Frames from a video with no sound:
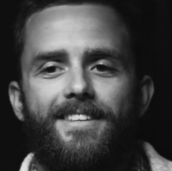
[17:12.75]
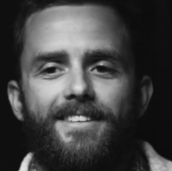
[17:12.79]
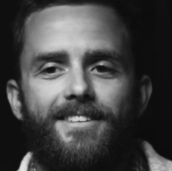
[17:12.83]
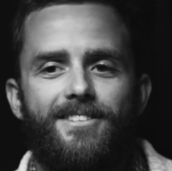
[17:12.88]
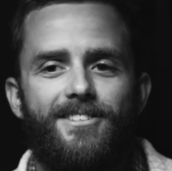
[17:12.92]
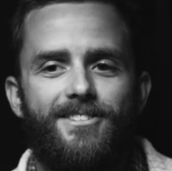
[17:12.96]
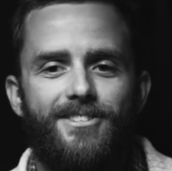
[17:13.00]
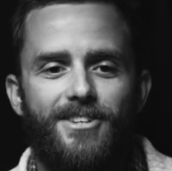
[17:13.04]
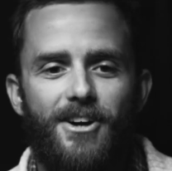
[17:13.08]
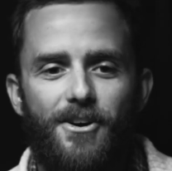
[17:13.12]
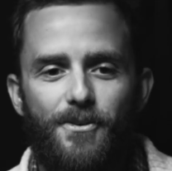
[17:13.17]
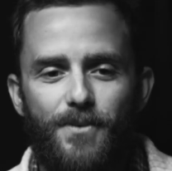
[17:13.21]

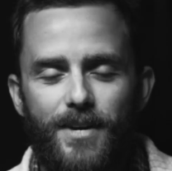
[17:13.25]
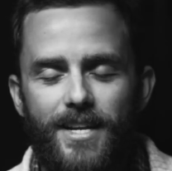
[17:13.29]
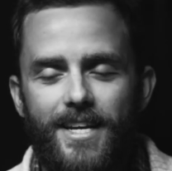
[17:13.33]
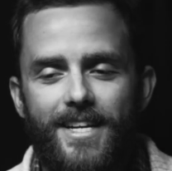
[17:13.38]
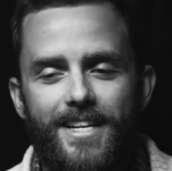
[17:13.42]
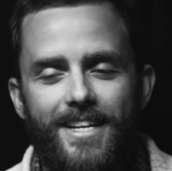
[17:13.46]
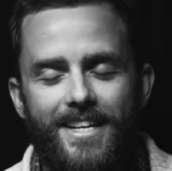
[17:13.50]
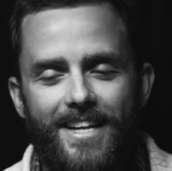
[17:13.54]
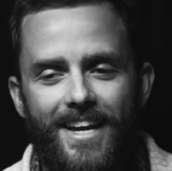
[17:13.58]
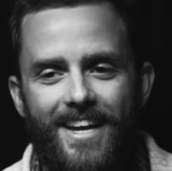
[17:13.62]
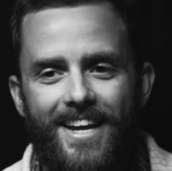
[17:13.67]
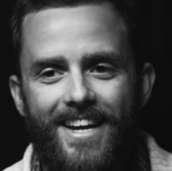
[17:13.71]
So we
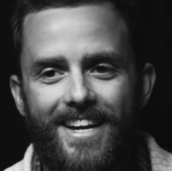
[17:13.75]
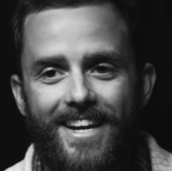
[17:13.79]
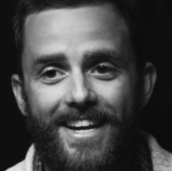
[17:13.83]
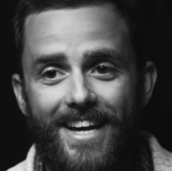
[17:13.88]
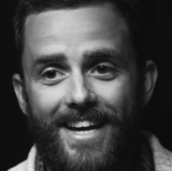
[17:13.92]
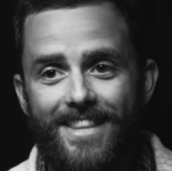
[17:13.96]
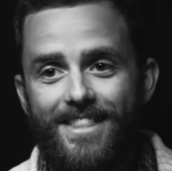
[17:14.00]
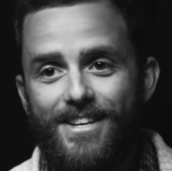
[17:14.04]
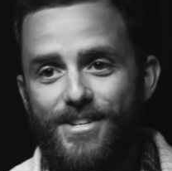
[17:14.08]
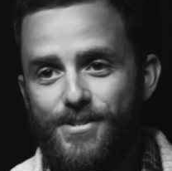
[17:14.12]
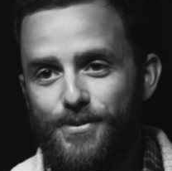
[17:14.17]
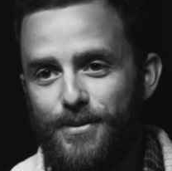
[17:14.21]
didn't
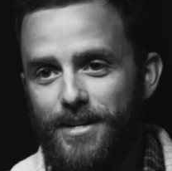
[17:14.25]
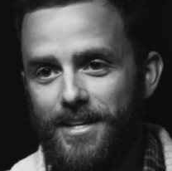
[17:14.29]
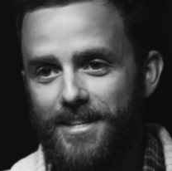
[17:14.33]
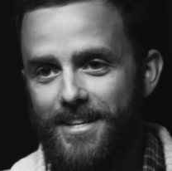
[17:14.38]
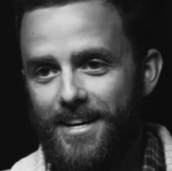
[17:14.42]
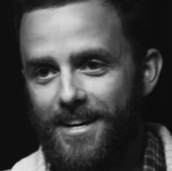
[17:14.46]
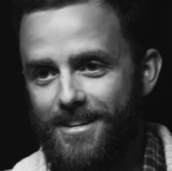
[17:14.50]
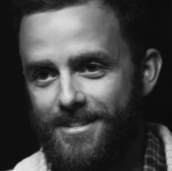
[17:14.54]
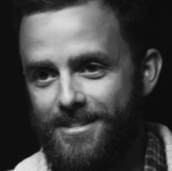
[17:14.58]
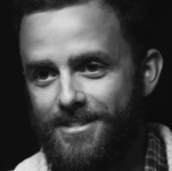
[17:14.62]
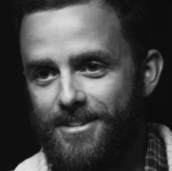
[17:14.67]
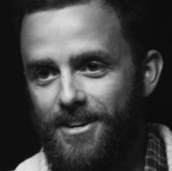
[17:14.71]
get the
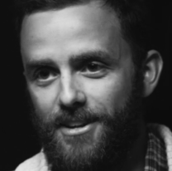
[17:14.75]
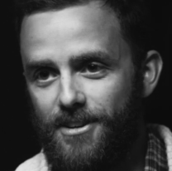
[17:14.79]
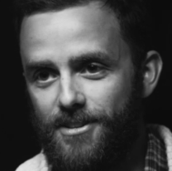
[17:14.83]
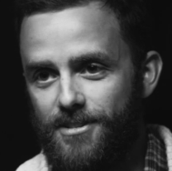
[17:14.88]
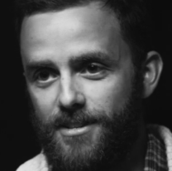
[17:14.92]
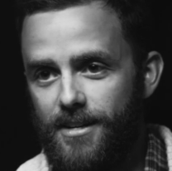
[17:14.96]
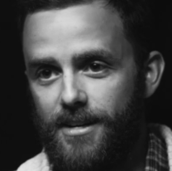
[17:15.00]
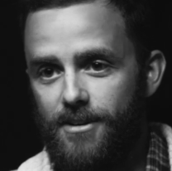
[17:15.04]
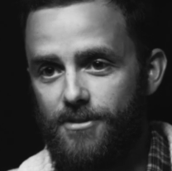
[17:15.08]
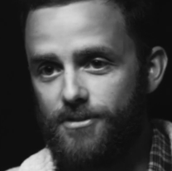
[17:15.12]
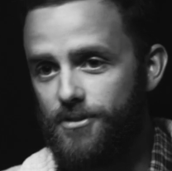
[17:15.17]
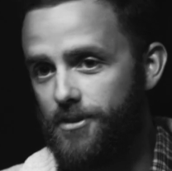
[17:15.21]
$20,000
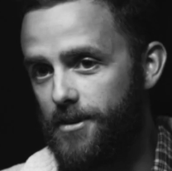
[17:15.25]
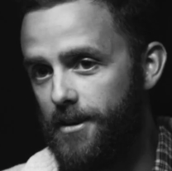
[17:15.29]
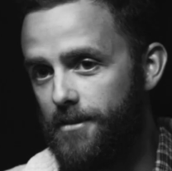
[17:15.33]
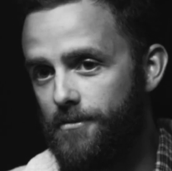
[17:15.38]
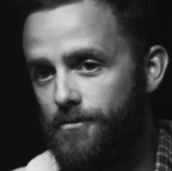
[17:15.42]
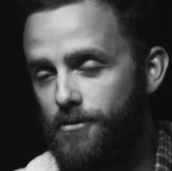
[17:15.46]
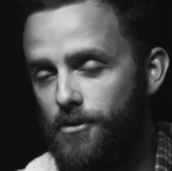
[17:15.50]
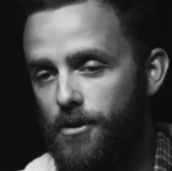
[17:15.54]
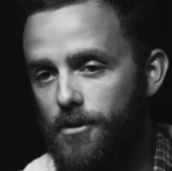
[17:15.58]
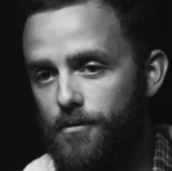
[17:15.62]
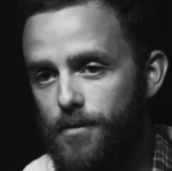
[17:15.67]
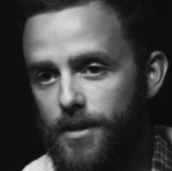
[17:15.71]
that I was
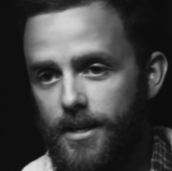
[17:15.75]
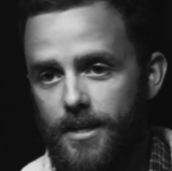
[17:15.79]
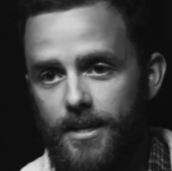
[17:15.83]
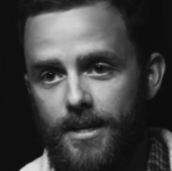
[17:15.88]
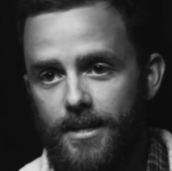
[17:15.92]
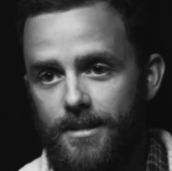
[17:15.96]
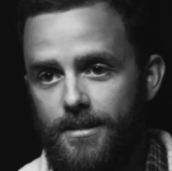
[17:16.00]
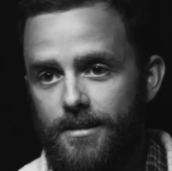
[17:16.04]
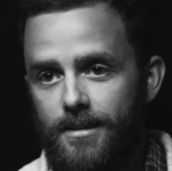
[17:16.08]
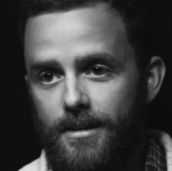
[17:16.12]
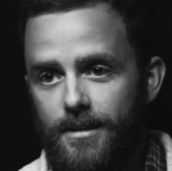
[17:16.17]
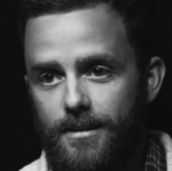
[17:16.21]
looking for. We didn't
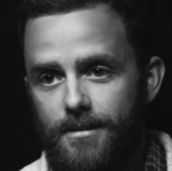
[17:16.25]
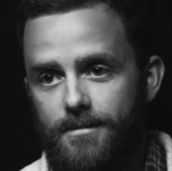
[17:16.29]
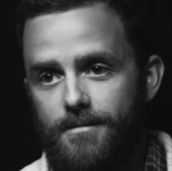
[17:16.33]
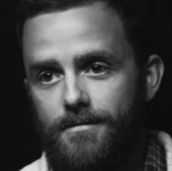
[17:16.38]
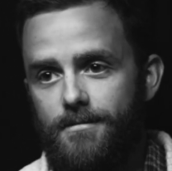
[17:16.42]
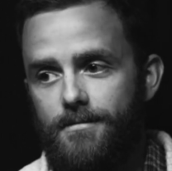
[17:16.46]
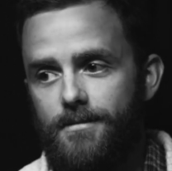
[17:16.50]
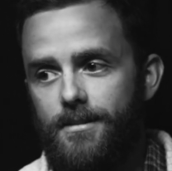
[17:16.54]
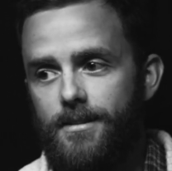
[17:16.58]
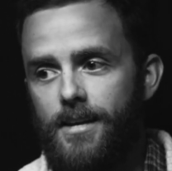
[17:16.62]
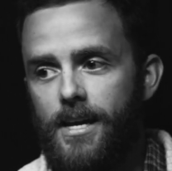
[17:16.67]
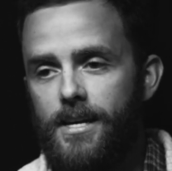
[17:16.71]
get the
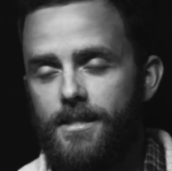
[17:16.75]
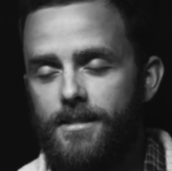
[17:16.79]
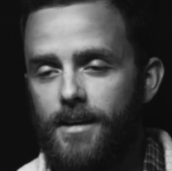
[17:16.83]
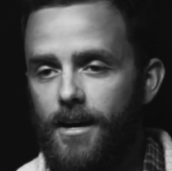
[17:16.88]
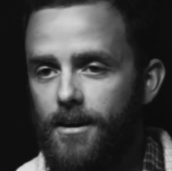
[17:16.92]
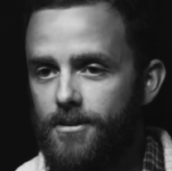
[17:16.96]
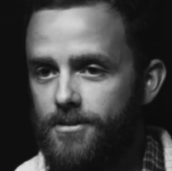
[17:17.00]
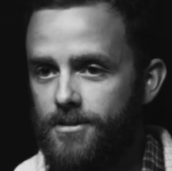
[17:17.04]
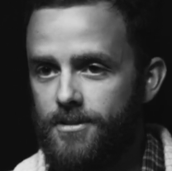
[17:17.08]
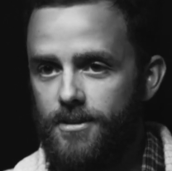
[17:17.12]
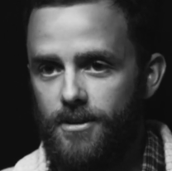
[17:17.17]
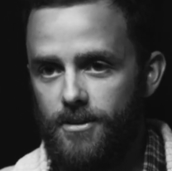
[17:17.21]

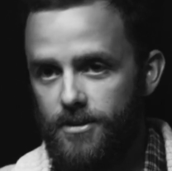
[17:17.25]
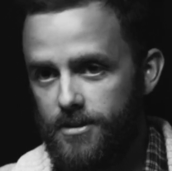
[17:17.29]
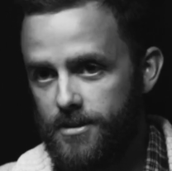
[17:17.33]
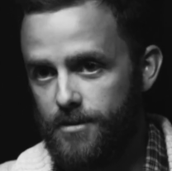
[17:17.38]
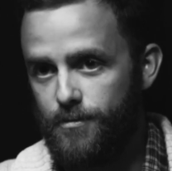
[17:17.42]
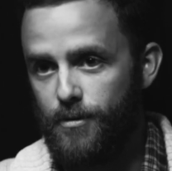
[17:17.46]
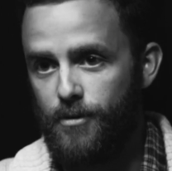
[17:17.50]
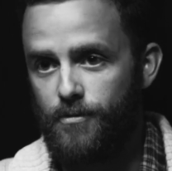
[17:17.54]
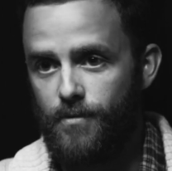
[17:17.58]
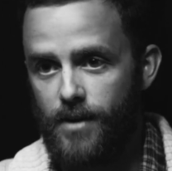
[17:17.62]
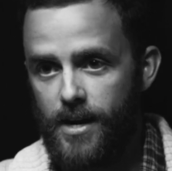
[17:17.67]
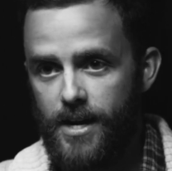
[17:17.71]
$8,000
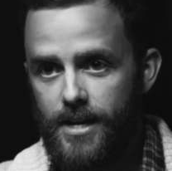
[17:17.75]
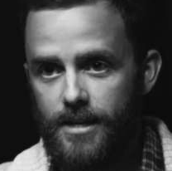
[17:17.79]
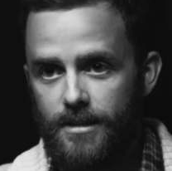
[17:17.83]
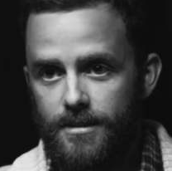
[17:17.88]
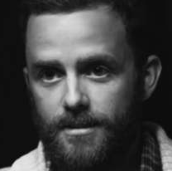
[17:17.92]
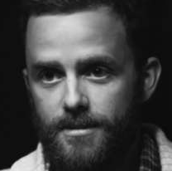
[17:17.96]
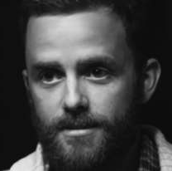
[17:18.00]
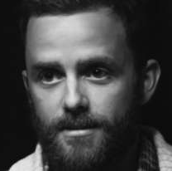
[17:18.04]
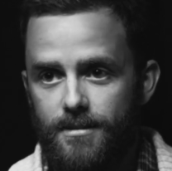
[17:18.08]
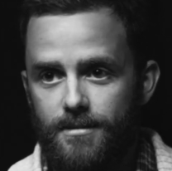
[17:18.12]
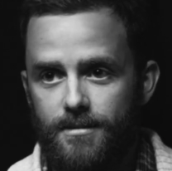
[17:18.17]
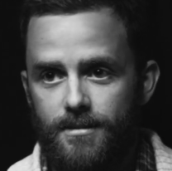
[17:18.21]
that we
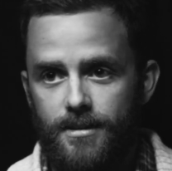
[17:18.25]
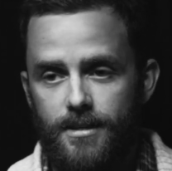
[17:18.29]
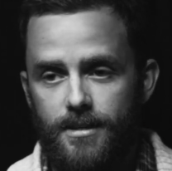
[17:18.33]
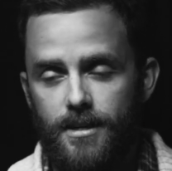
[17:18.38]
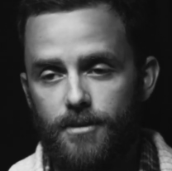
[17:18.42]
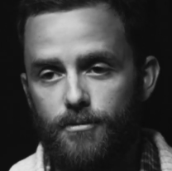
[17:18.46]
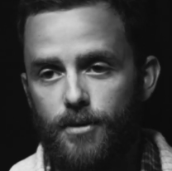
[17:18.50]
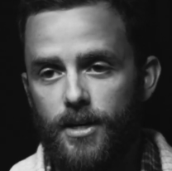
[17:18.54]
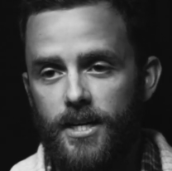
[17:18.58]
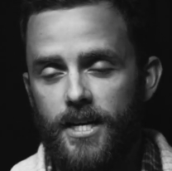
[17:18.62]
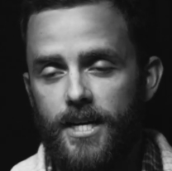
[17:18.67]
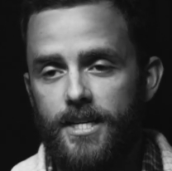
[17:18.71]
raised.
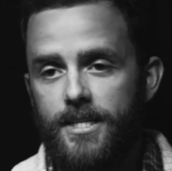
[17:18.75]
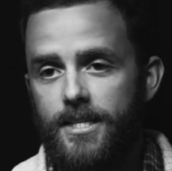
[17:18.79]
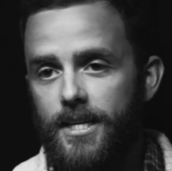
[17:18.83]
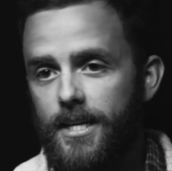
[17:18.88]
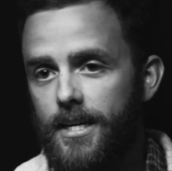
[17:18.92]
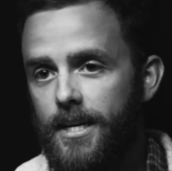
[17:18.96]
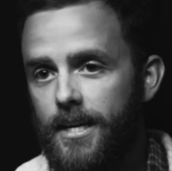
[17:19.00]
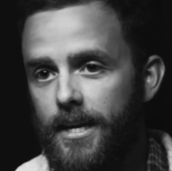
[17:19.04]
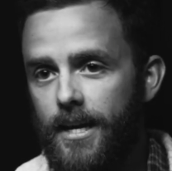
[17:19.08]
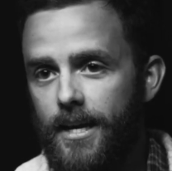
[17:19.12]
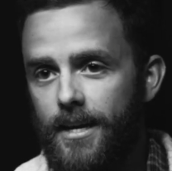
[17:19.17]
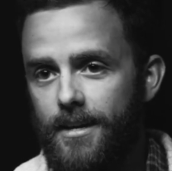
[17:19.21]
What I
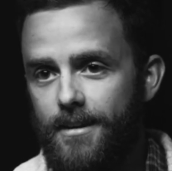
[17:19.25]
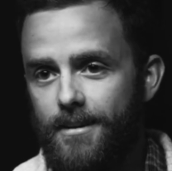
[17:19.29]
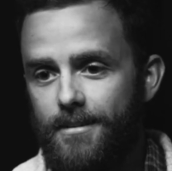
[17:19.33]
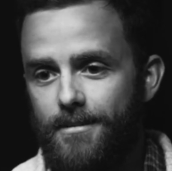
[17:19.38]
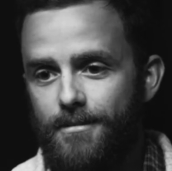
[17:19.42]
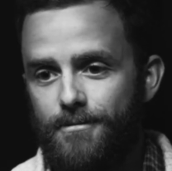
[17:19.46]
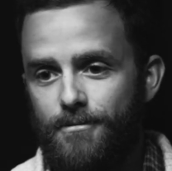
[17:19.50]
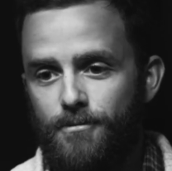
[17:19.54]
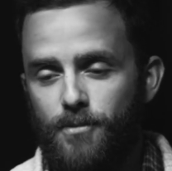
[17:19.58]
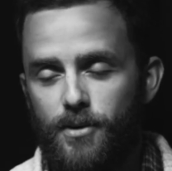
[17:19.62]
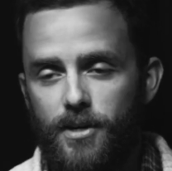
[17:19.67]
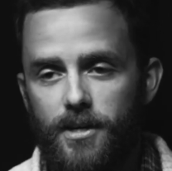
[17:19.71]
did get
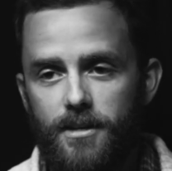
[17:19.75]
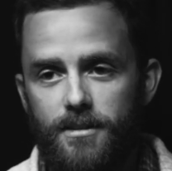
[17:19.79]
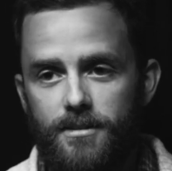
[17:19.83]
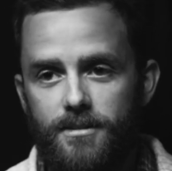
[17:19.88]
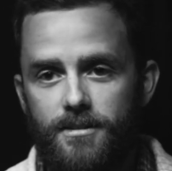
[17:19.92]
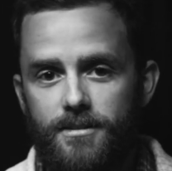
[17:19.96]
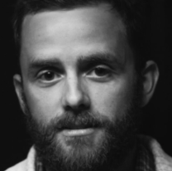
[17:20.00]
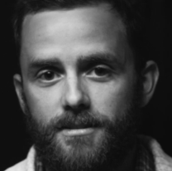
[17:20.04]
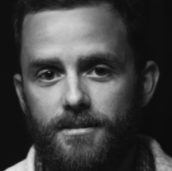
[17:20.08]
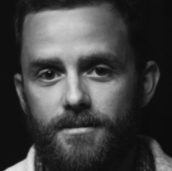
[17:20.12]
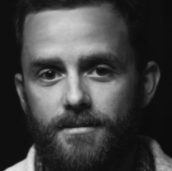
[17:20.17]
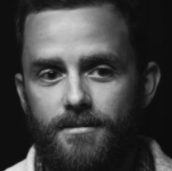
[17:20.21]

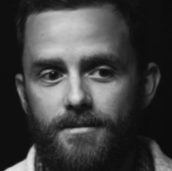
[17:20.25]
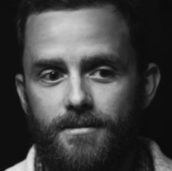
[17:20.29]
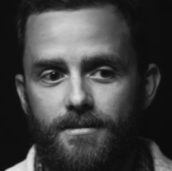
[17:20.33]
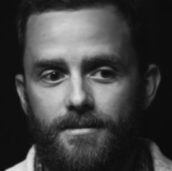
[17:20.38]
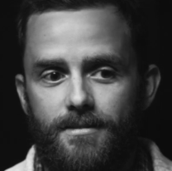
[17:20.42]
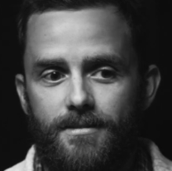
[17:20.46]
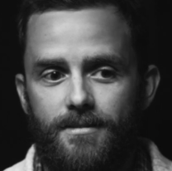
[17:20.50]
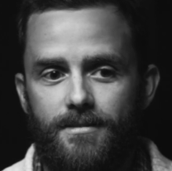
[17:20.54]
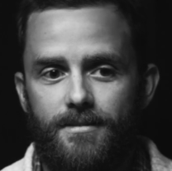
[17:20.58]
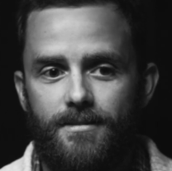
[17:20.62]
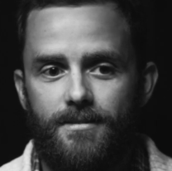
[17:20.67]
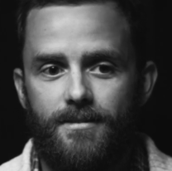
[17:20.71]
was
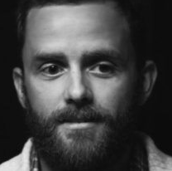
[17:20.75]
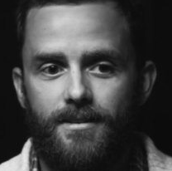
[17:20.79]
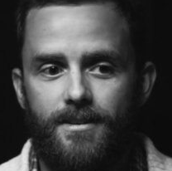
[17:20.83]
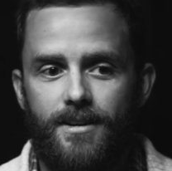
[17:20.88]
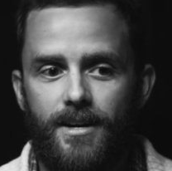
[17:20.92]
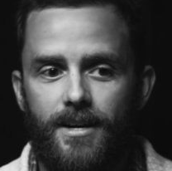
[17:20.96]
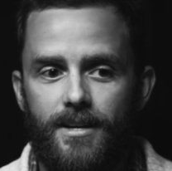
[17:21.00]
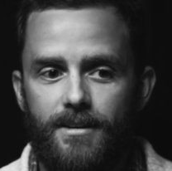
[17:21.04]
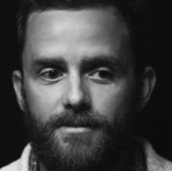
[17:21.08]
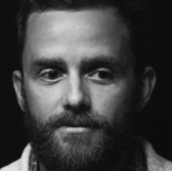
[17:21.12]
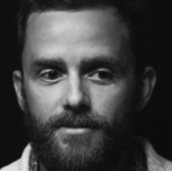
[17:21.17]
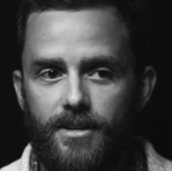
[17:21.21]

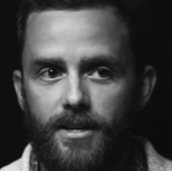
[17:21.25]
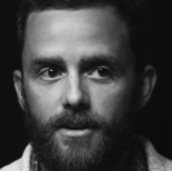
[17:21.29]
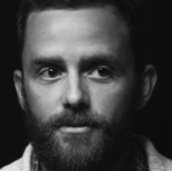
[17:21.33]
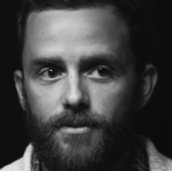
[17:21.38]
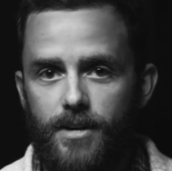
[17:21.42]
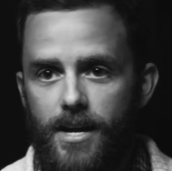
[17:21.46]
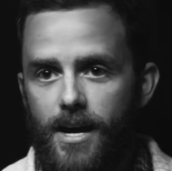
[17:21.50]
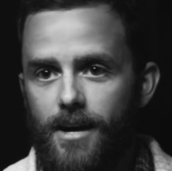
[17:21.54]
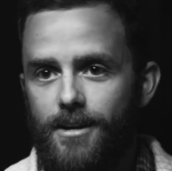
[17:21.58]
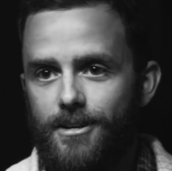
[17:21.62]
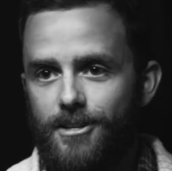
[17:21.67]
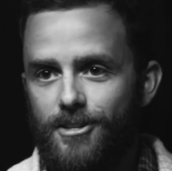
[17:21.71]
kind of like a
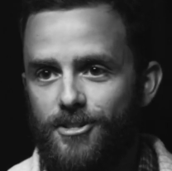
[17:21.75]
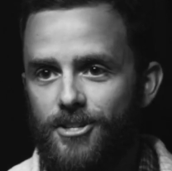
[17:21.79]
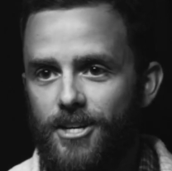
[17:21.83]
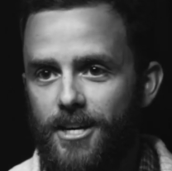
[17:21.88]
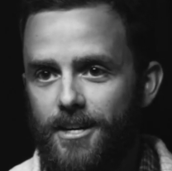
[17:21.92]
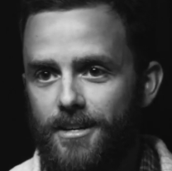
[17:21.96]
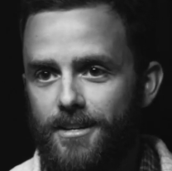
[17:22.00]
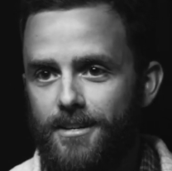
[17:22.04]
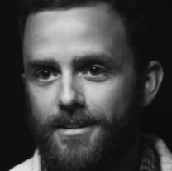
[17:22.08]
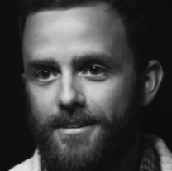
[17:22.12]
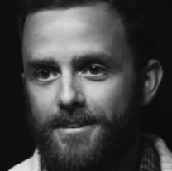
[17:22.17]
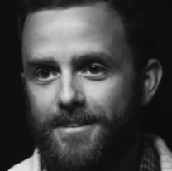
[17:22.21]
reality
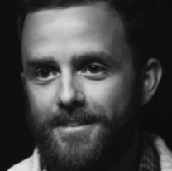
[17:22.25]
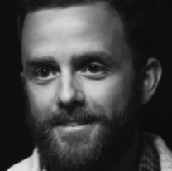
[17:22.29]
check.